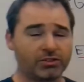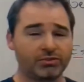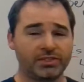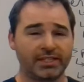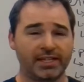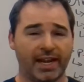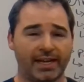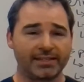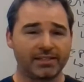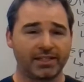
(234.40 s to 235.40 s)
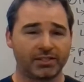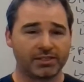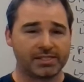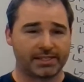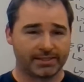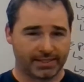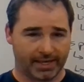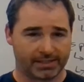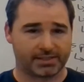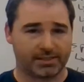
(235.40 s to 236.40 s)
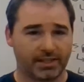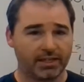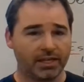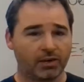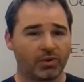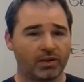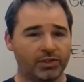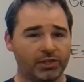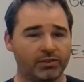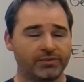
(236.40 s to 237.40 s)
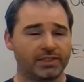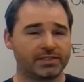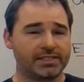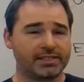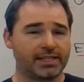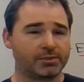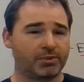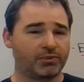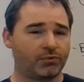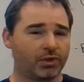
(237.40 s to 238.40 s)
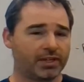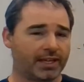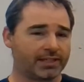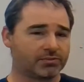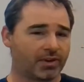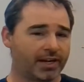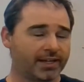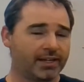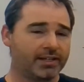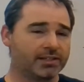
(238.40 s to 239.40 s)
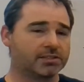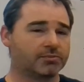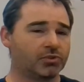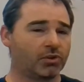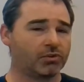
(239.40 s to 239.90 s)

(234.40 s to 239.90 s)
included a literacy test. Where have we heard of literacy tests before? Yeah, that's right, the Jim